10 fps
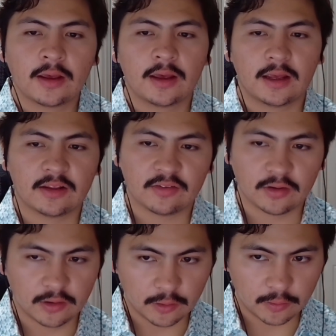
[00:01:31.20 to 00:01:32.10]
And
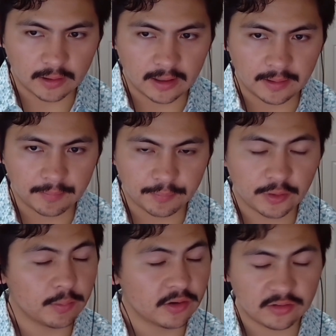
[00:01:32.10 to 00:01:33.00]
so,
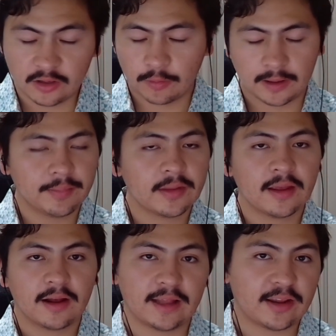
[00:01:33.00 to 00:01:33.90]
pretty much anyway,
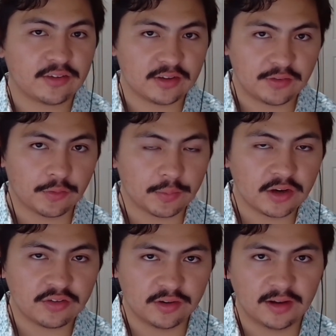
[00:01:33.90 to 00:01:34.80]
elastic
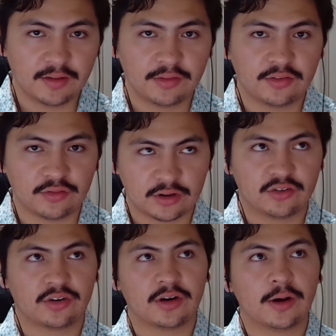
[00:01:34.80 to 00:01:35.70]
deformation of the
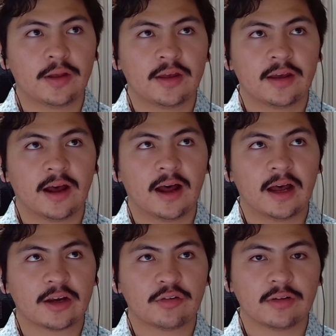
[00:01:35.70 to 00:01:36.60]
structure
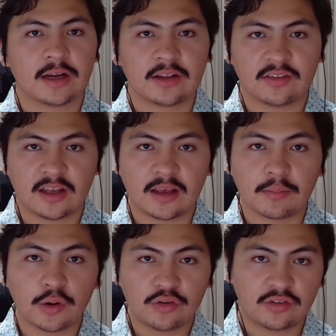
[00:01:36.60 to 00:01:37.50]
creates a
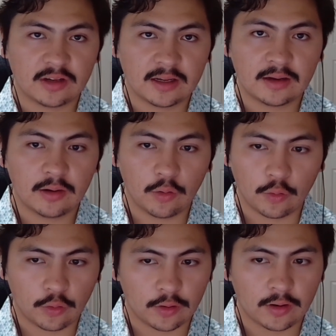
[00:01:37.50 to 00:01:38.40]
motion
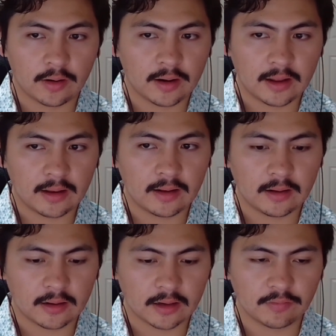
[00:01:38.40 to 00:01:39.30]
or a
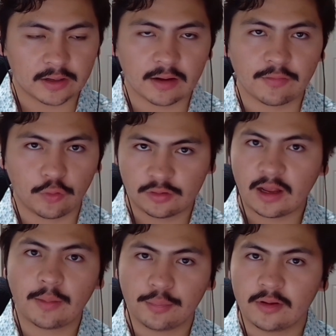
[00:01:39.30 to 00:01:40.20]
kind of like a force
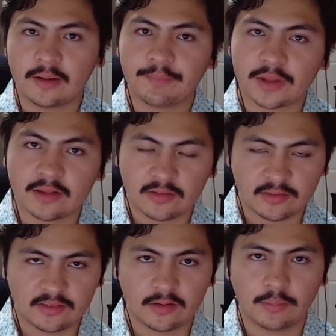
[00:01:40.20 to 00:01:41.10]
output in the
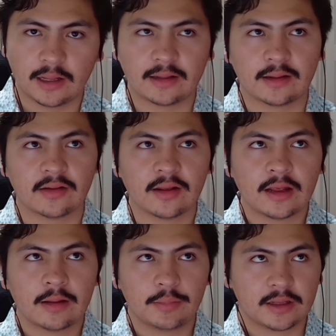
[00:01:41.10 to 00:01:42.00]
system. And
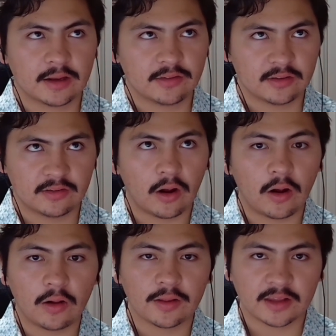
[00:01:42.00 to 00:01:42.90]
because it's
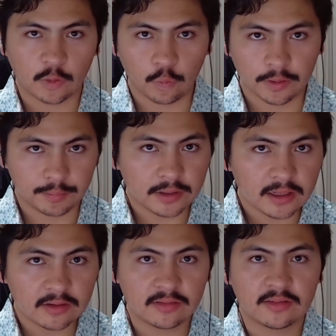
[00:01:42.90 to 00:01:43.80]
all in like one
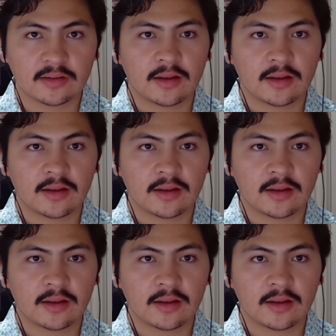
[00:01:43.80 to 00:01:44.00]
piece,